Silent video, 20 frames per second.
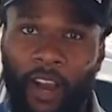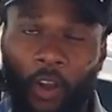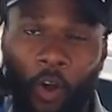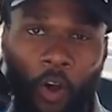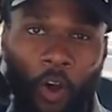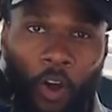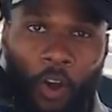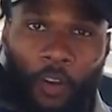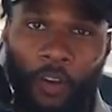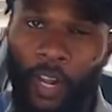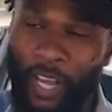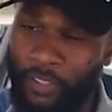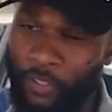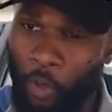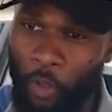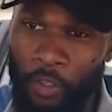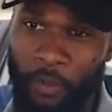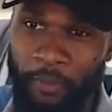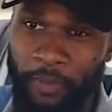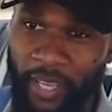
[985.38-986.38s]
I called, I
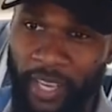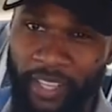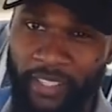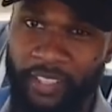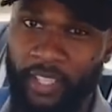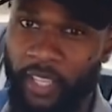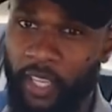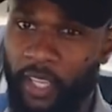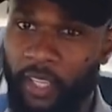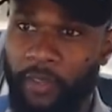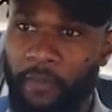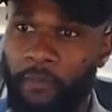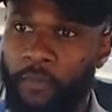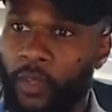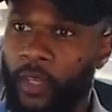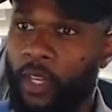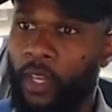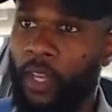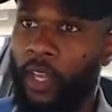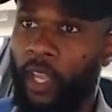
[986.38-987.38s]
told him the incident,
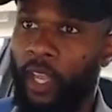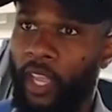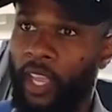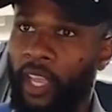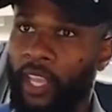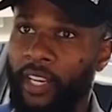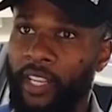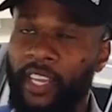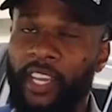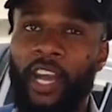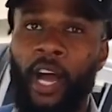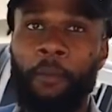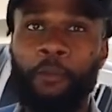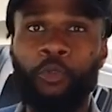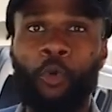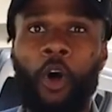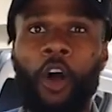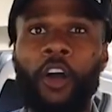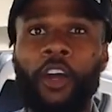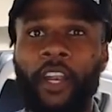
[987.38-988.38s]
and he comes
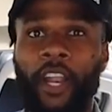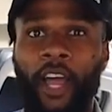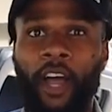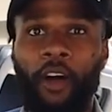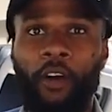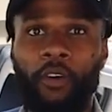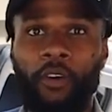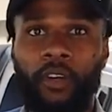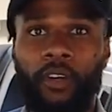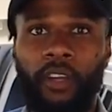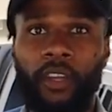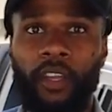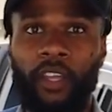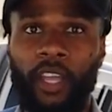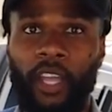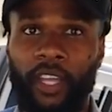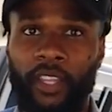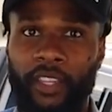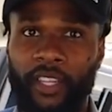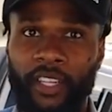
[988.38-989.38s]
walking out.
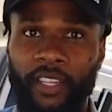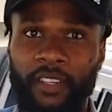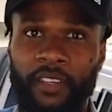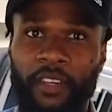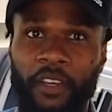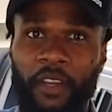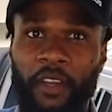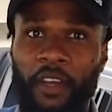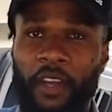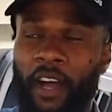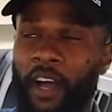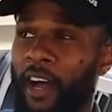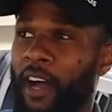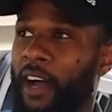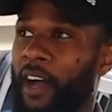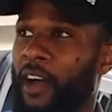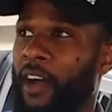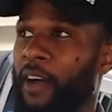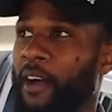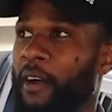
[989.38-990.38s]
And then
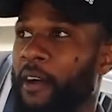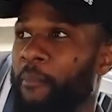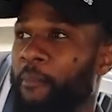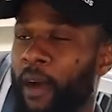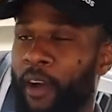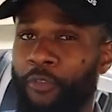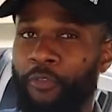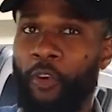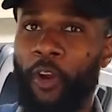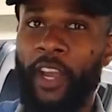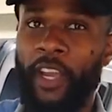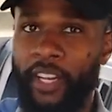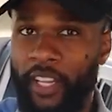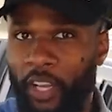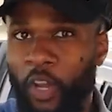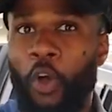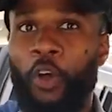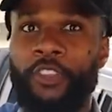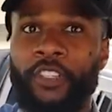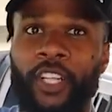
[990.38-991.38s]
my friend,
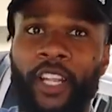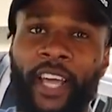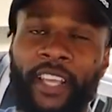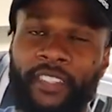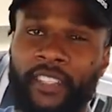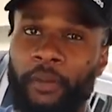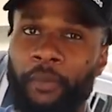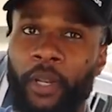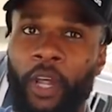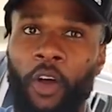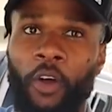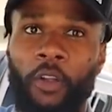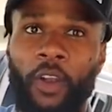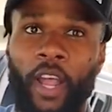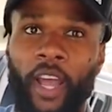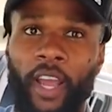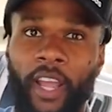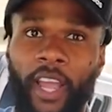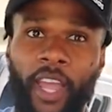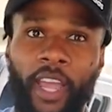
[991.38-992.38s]
he goes and lets him know,
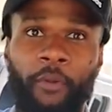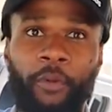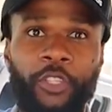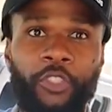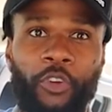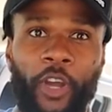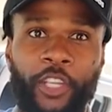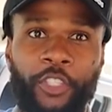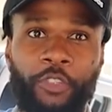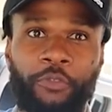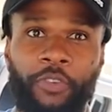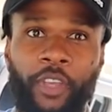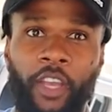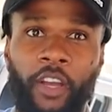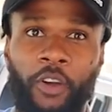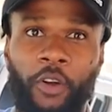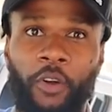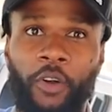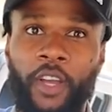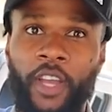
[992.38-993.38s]
like, hey, we scratched your
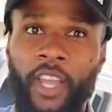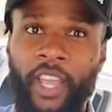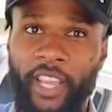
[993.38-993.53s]
vehicle.